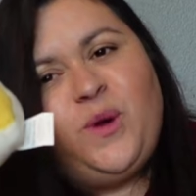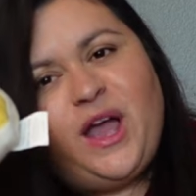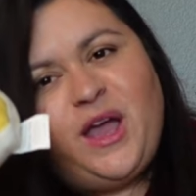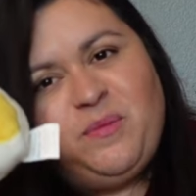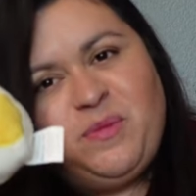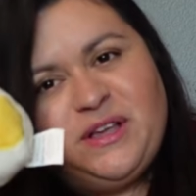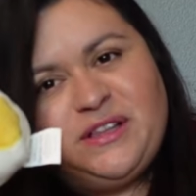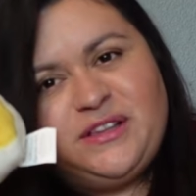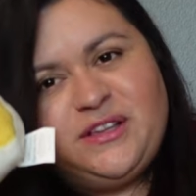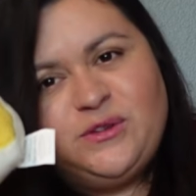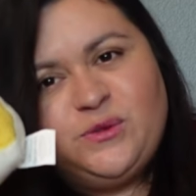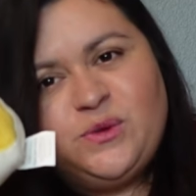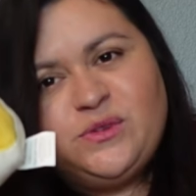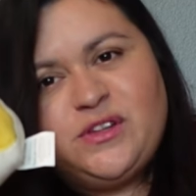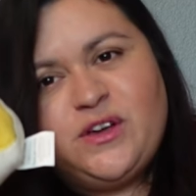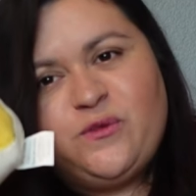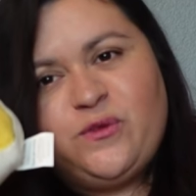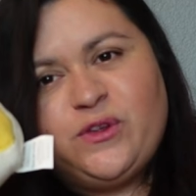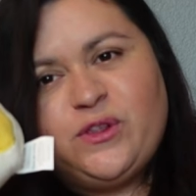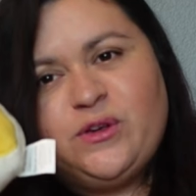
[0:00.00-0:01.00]
why I picked these
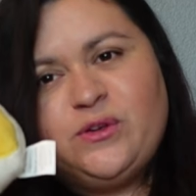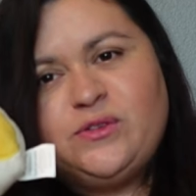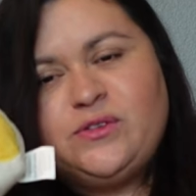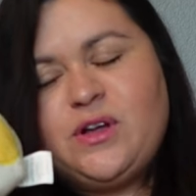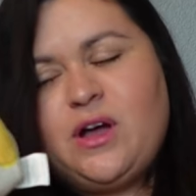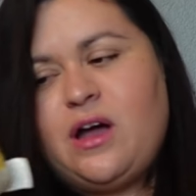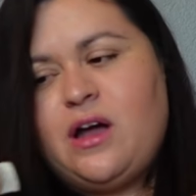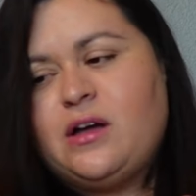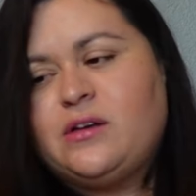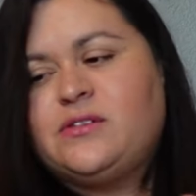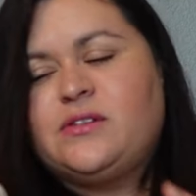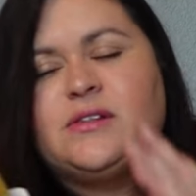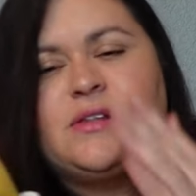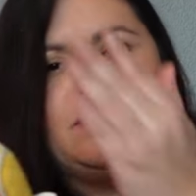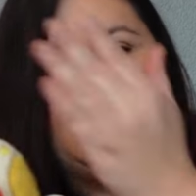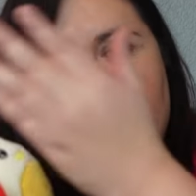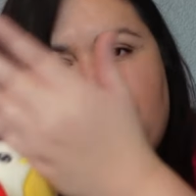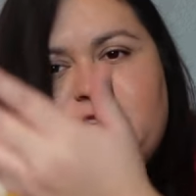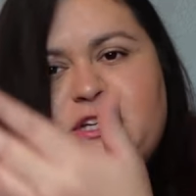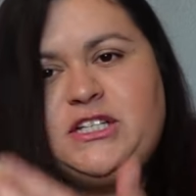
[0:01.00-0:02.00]
ones up for those dogs, because
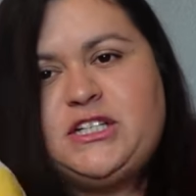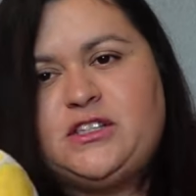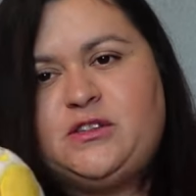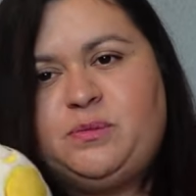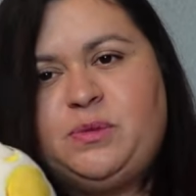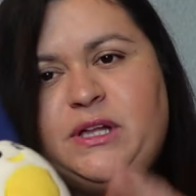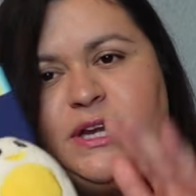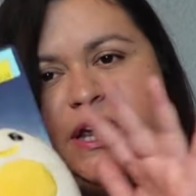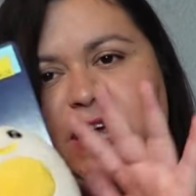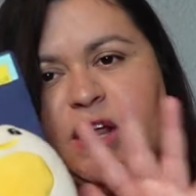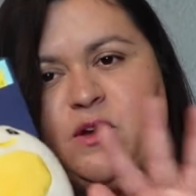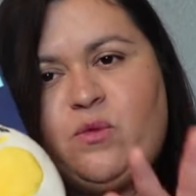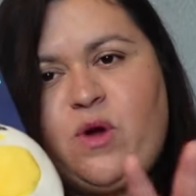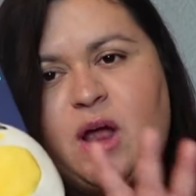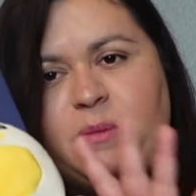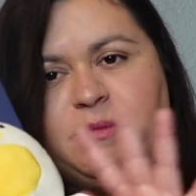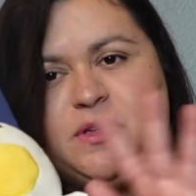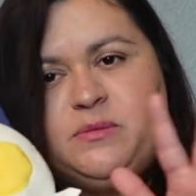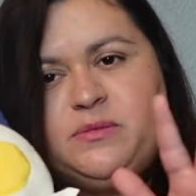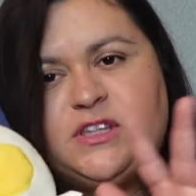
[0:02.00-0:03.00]
I'm going to just split it and
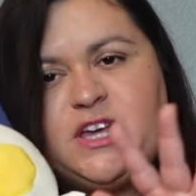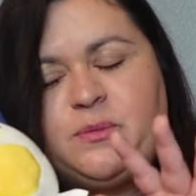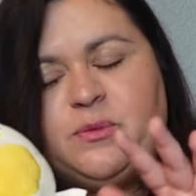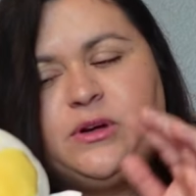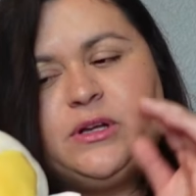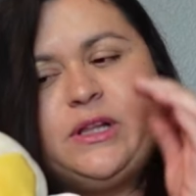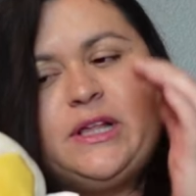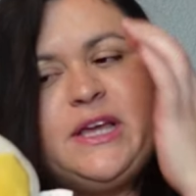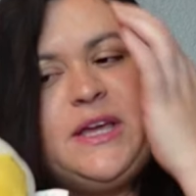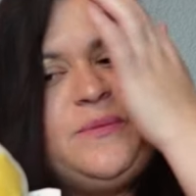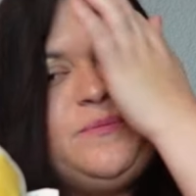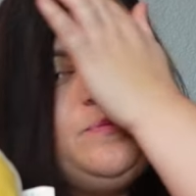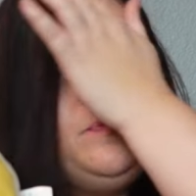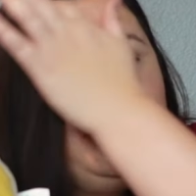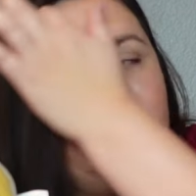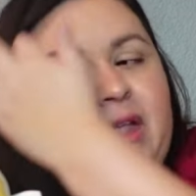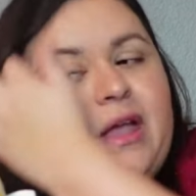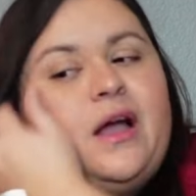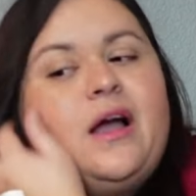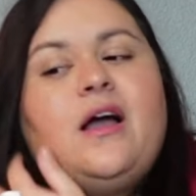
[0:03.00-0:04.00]
wrap them separately.
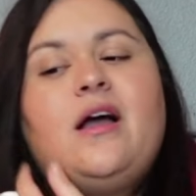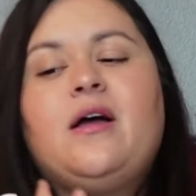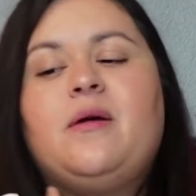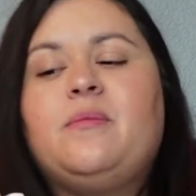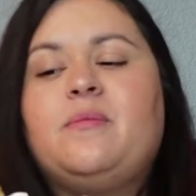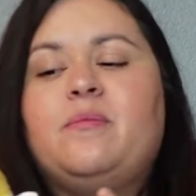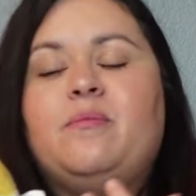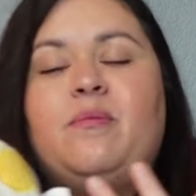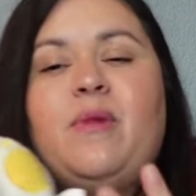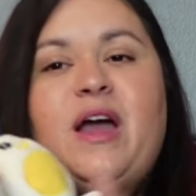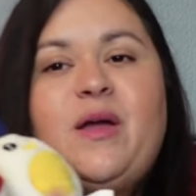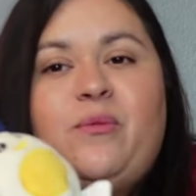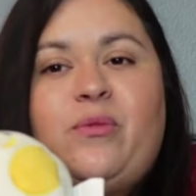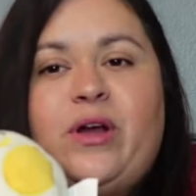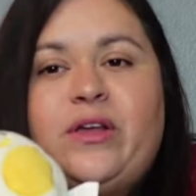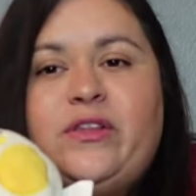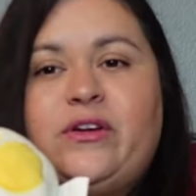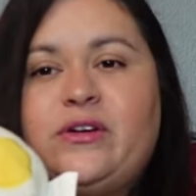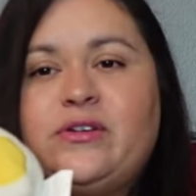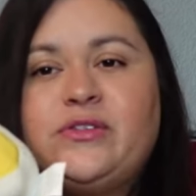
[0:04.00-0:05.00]
Um, my
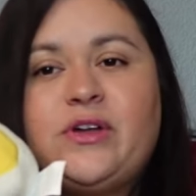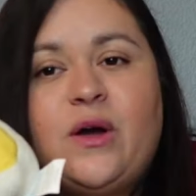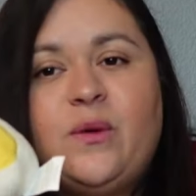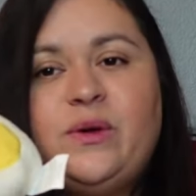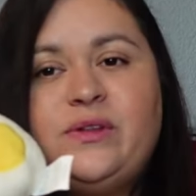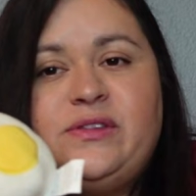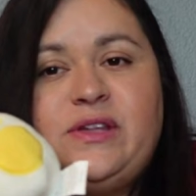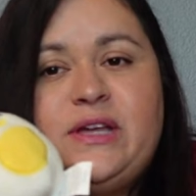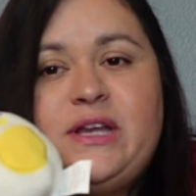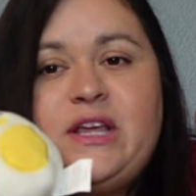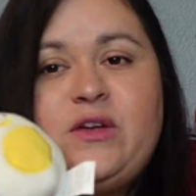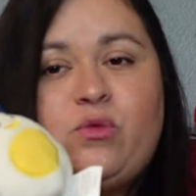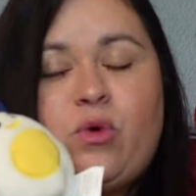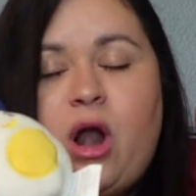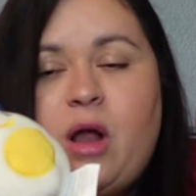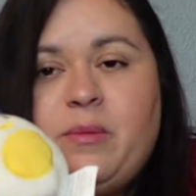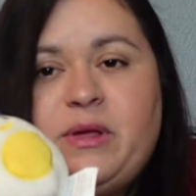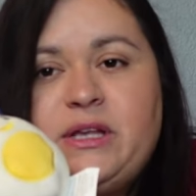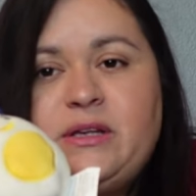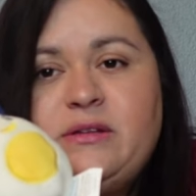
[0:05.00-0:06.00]
brother is always eating
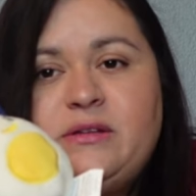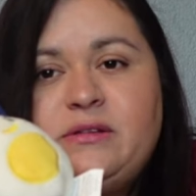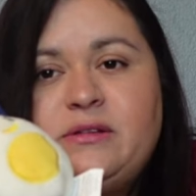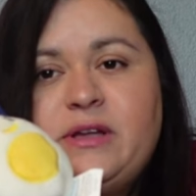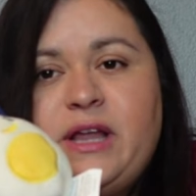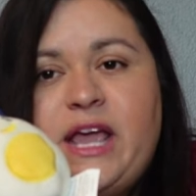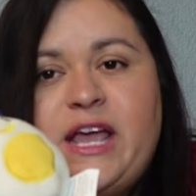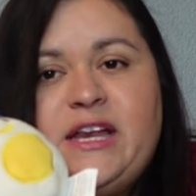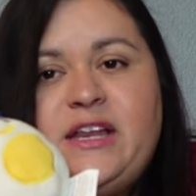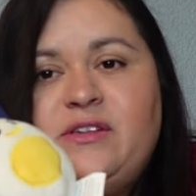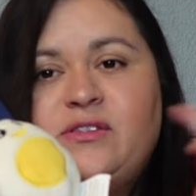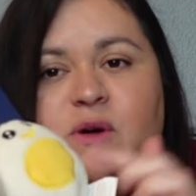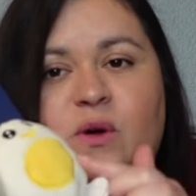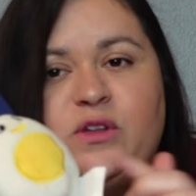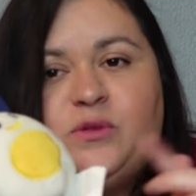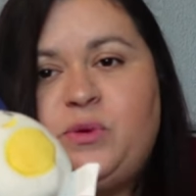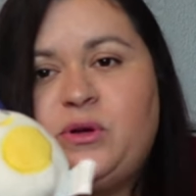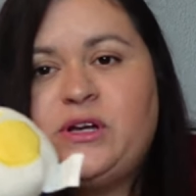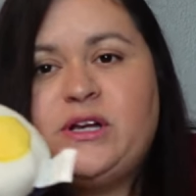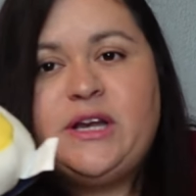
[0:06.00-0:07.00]
ramen and he's
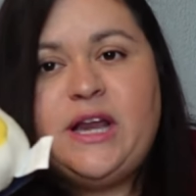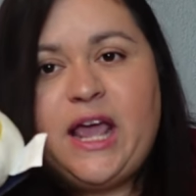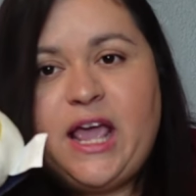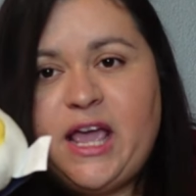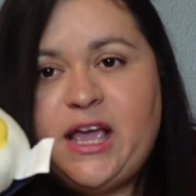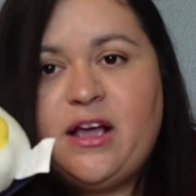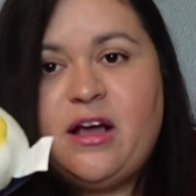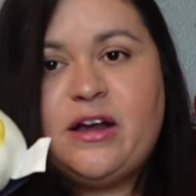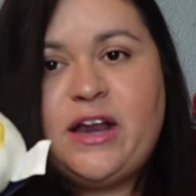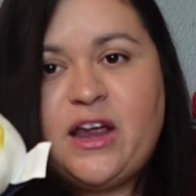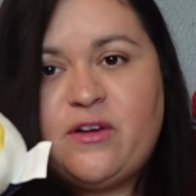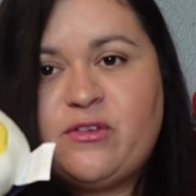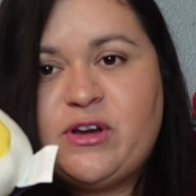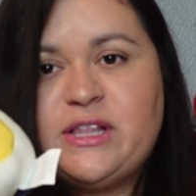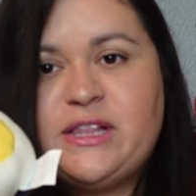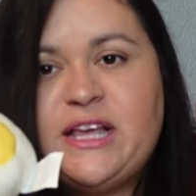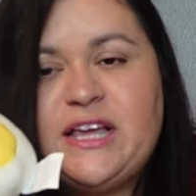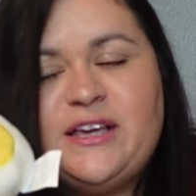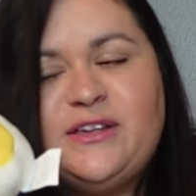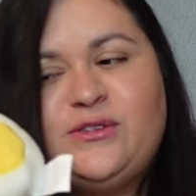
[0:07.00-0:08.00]
always putting an egg on
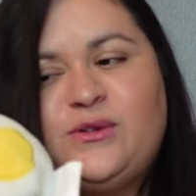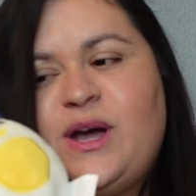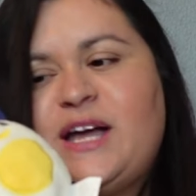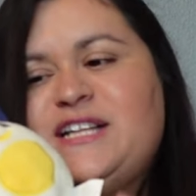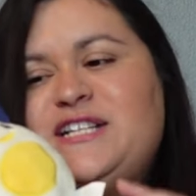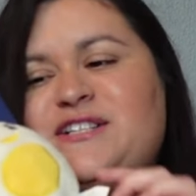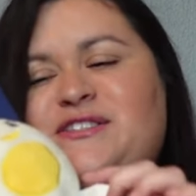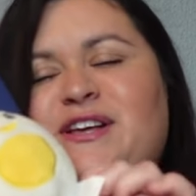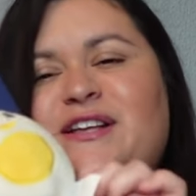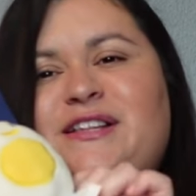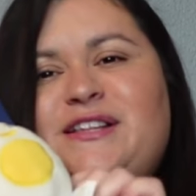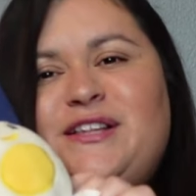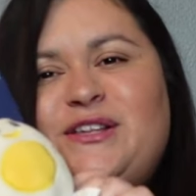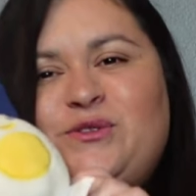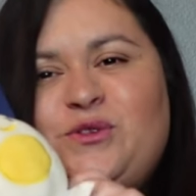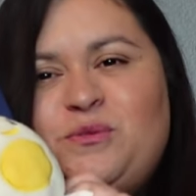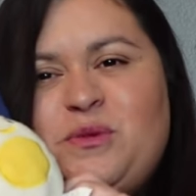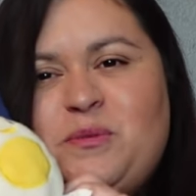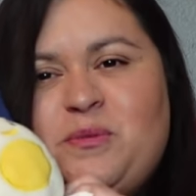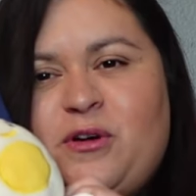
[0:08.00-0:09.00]
everything. So I just thought that
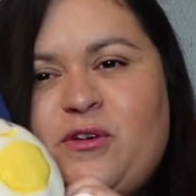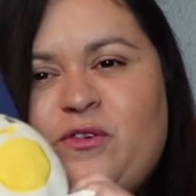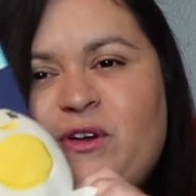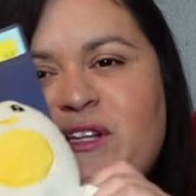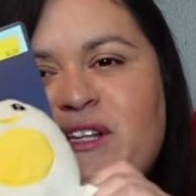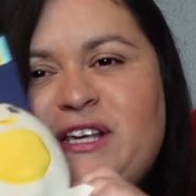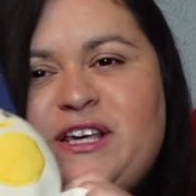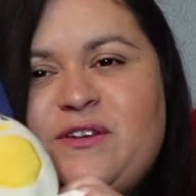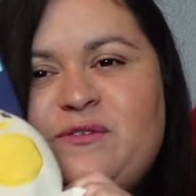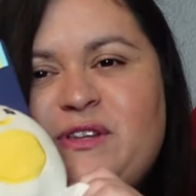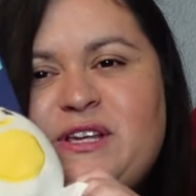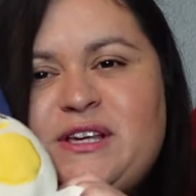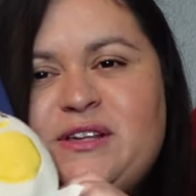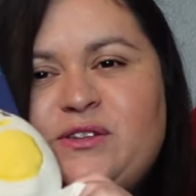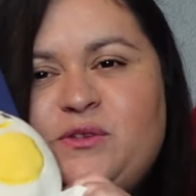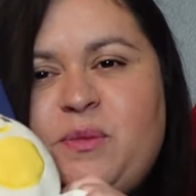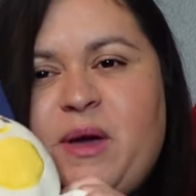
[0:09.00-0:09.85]
this would be perfect to give to his